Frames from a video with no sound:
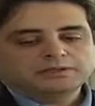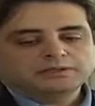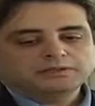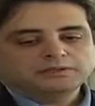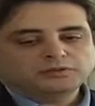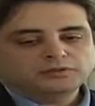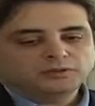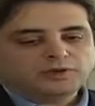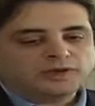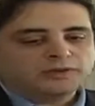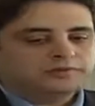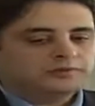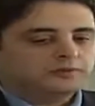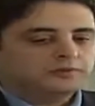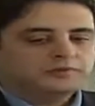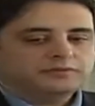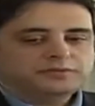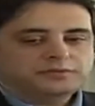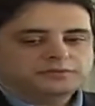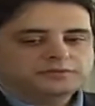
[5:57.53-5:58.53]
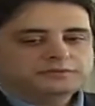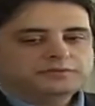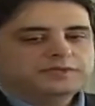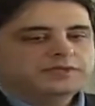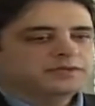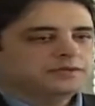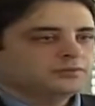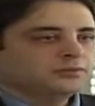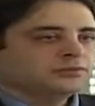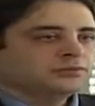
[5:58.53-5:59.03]
So after a first
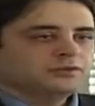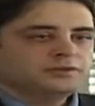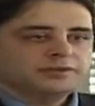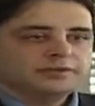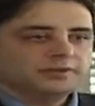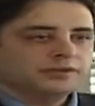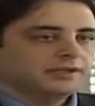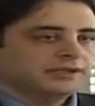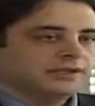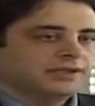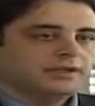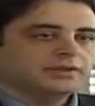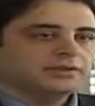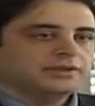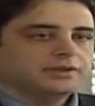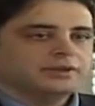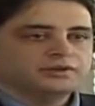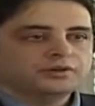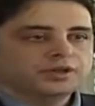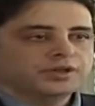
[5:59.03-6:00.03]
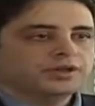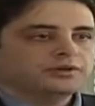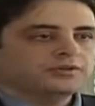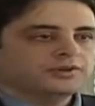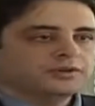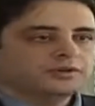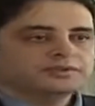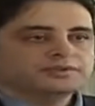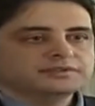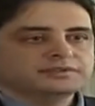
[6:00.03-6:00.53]
meeting, which could take an hour and a half
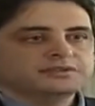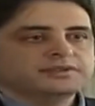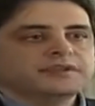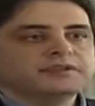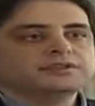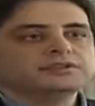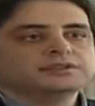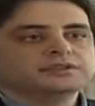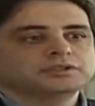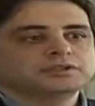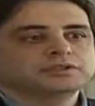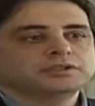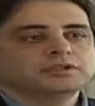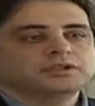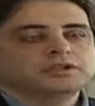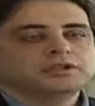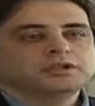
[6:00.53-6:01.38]
consultation,